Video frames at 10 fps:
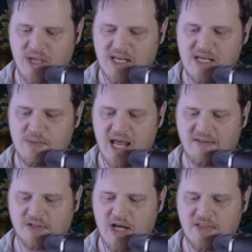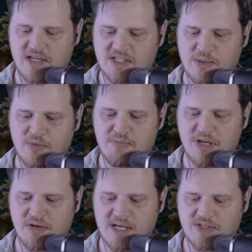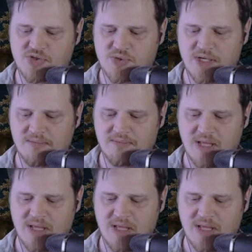and he would have a lot of things that would mirror history.